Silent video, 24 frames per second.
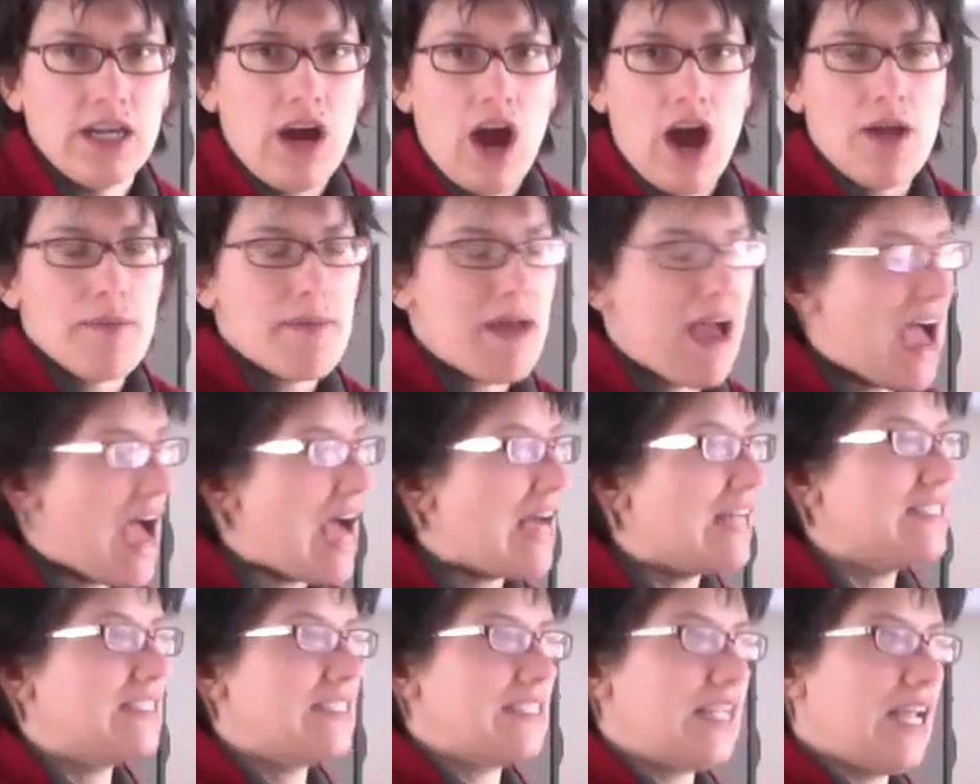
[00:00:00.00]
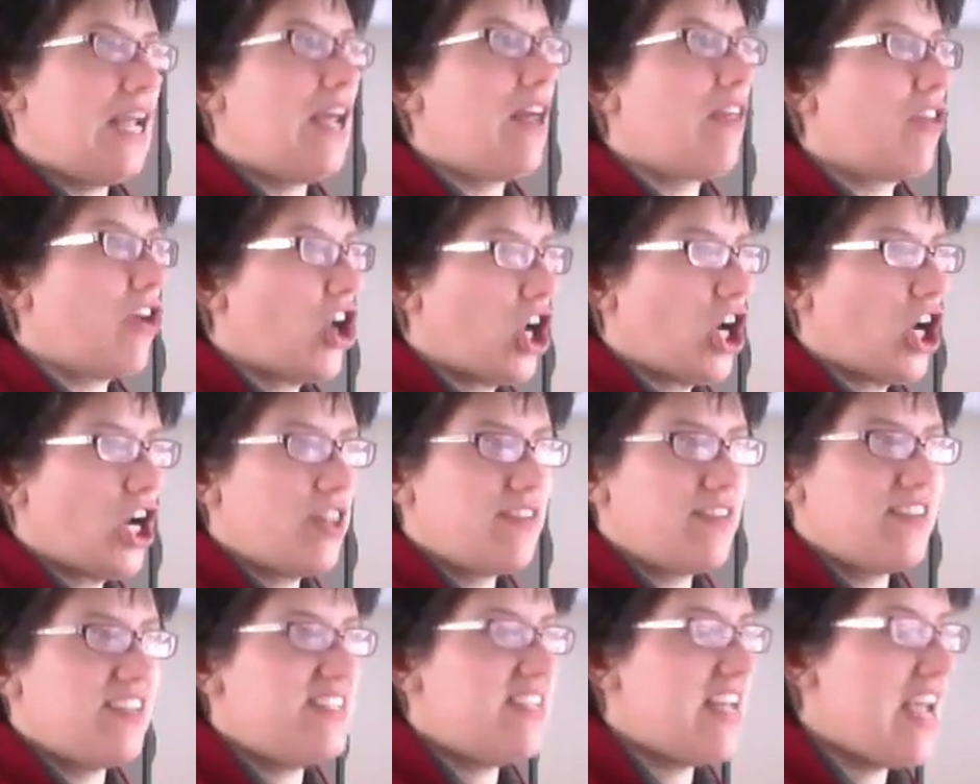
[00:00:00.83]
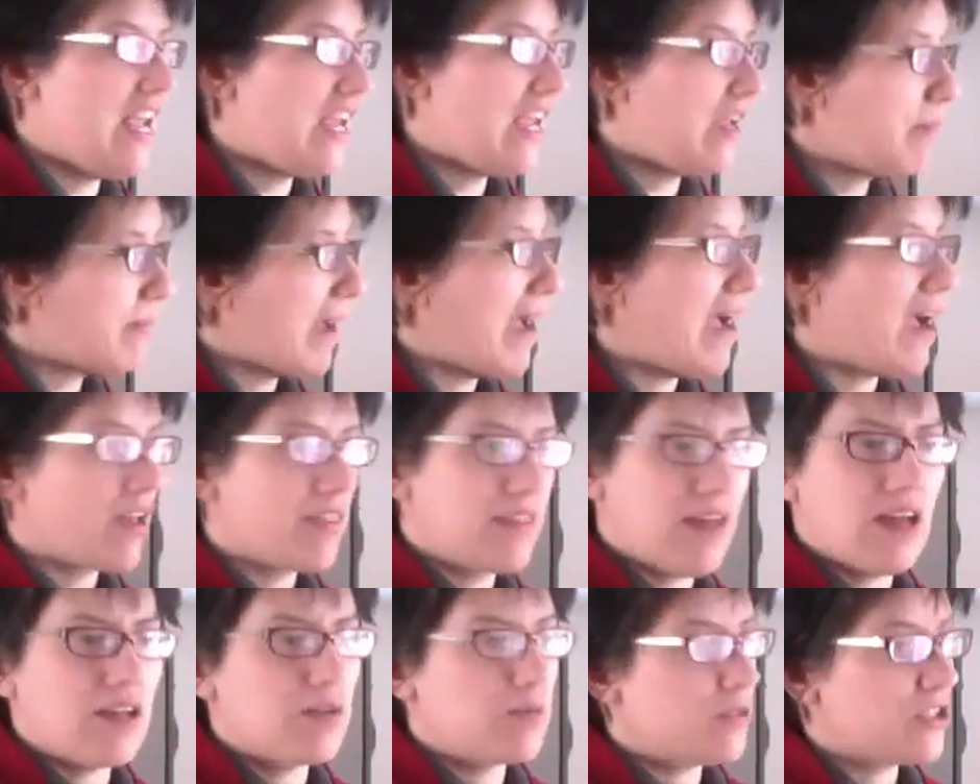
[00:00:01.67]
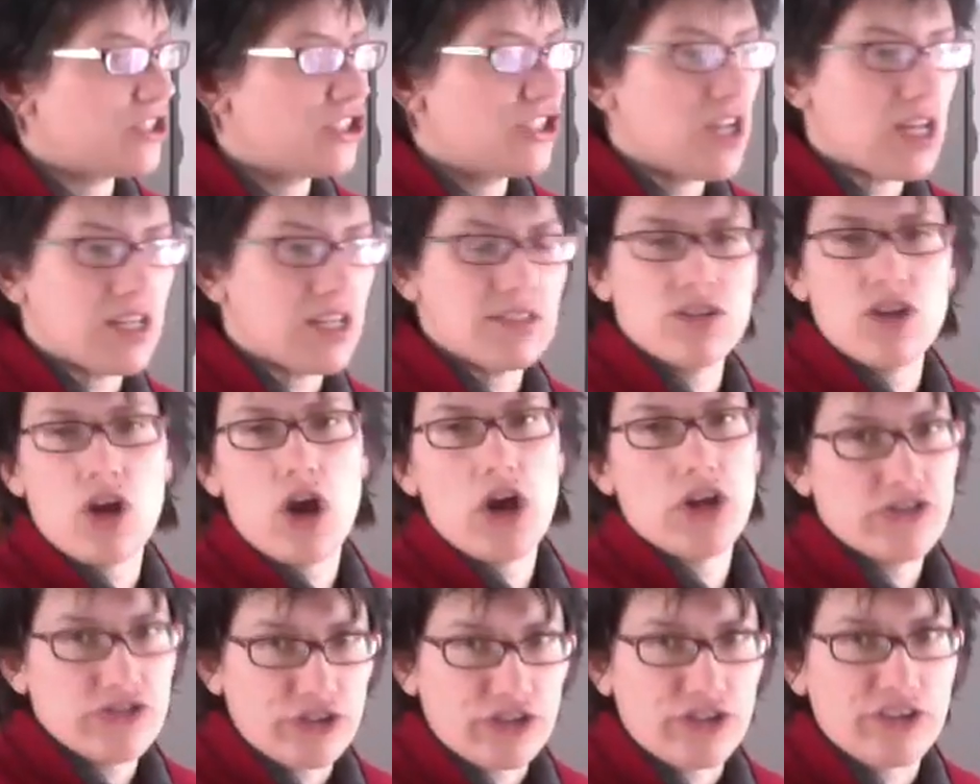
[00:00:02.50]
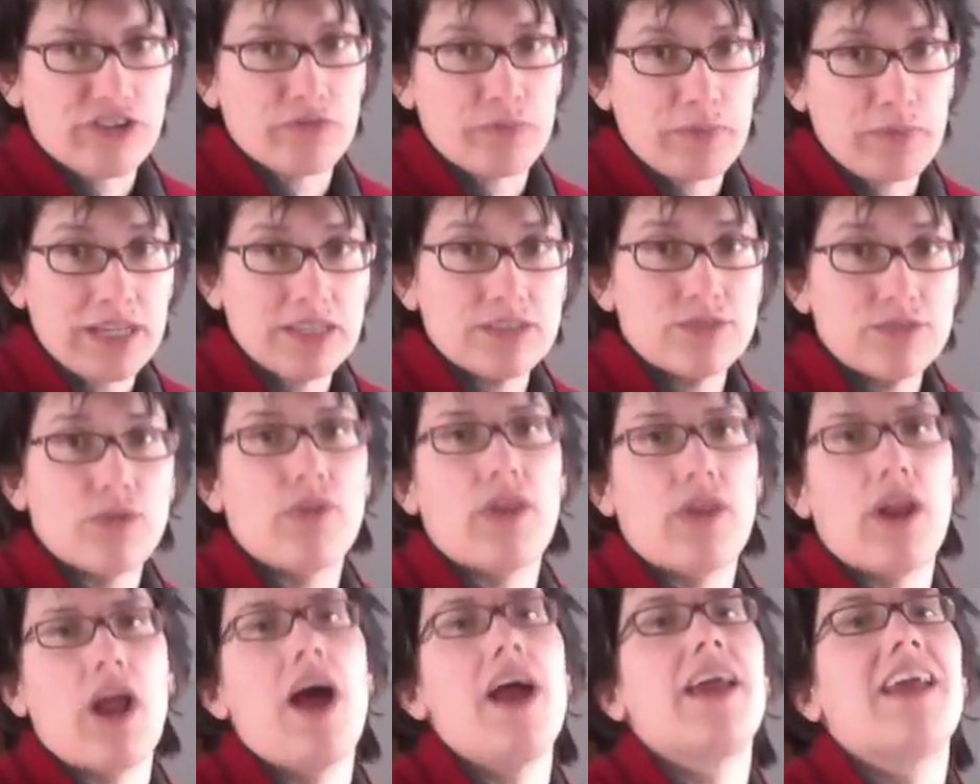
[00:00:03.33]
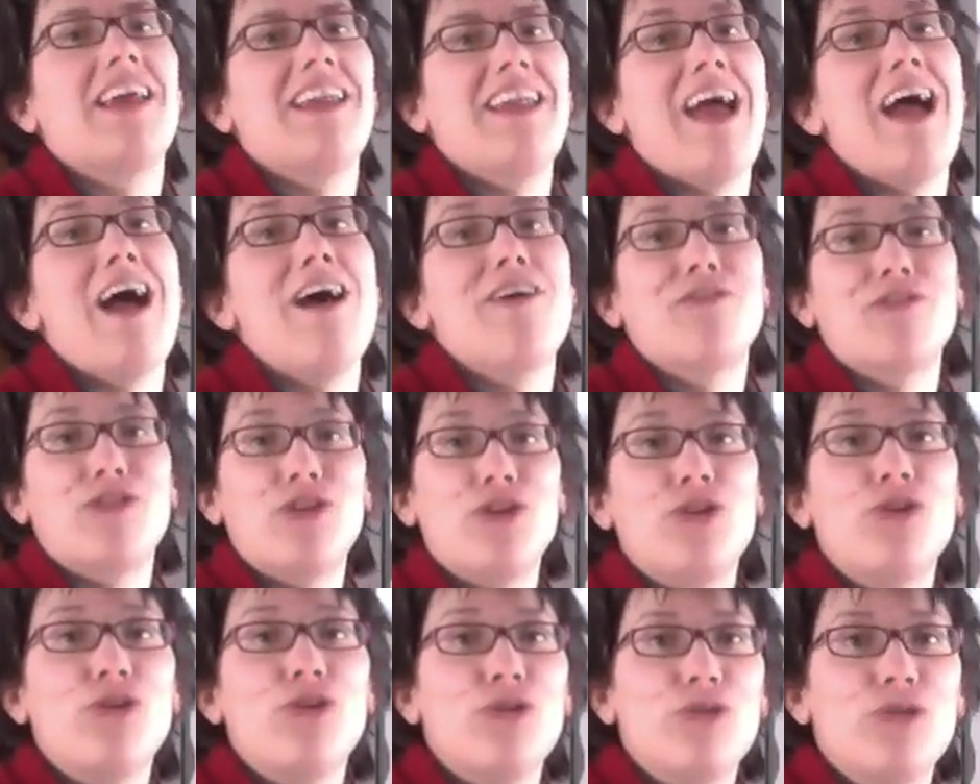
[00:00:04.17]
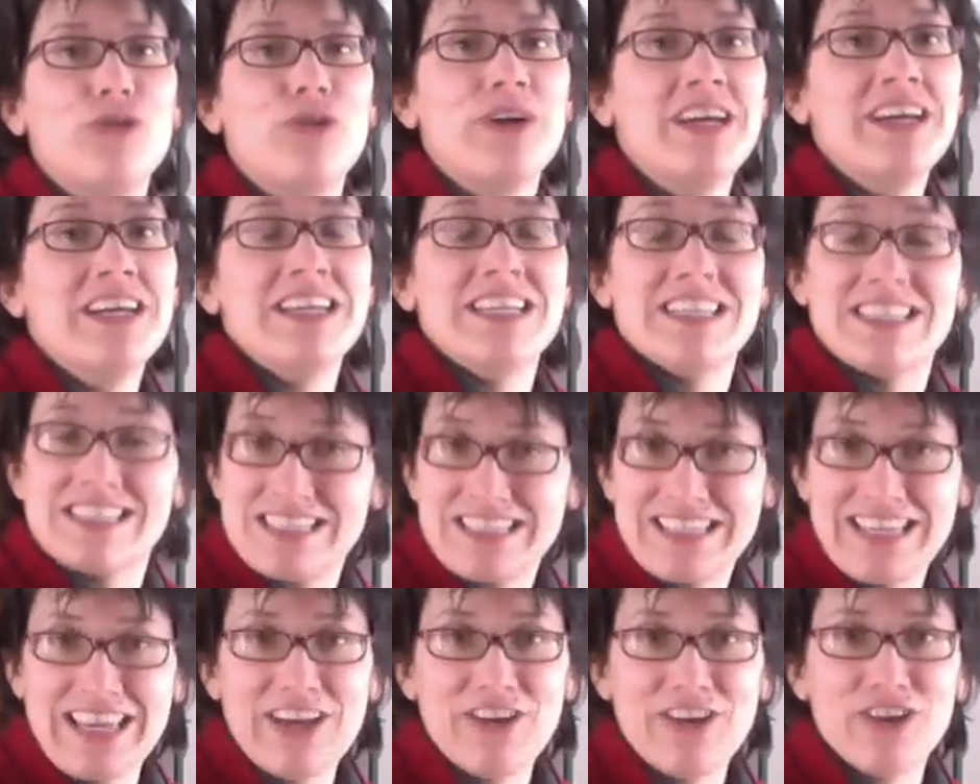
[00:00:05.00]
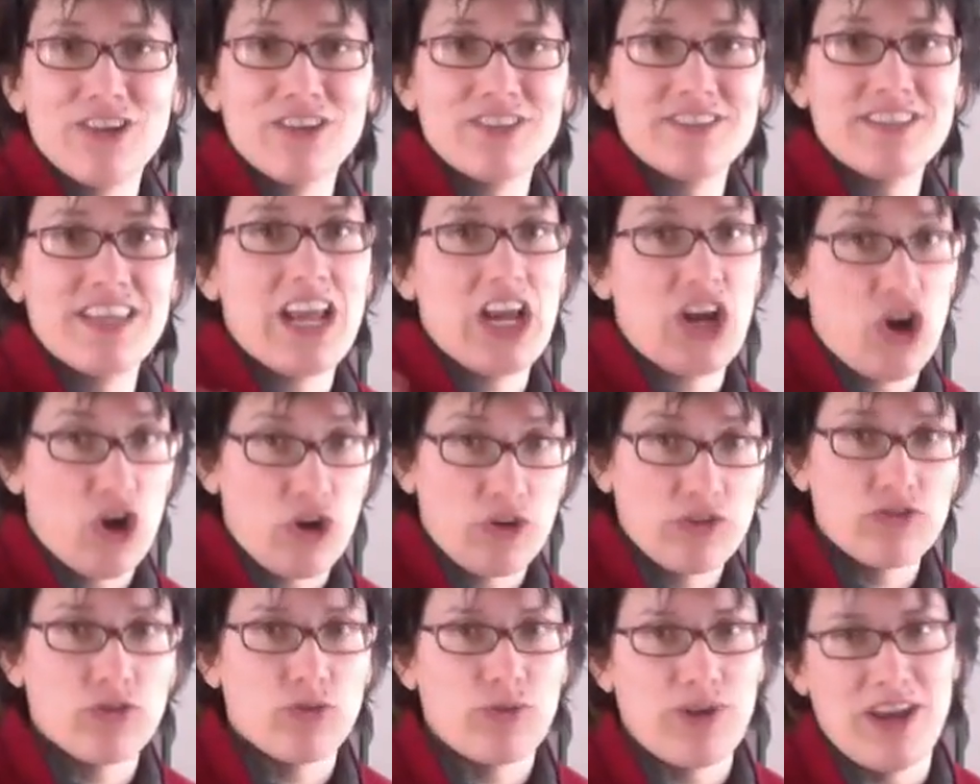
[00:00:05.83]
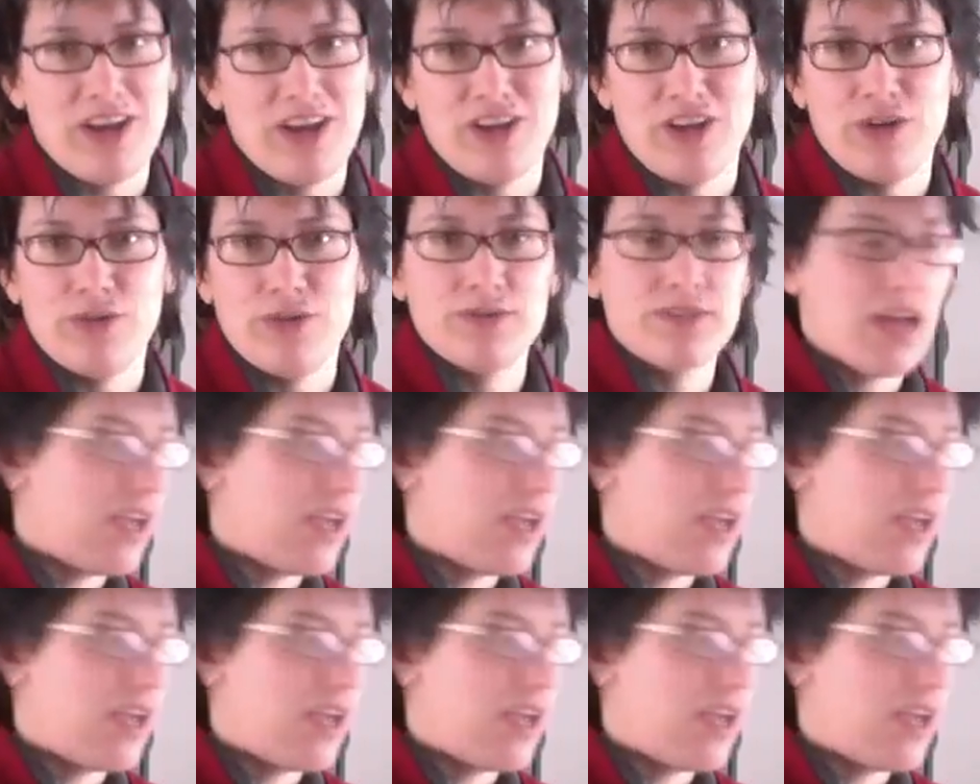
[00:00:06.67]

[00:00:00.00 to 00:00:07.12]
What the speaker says: I'm asking the earth to take back that which does not serve me so that I can have new skills that I also can use.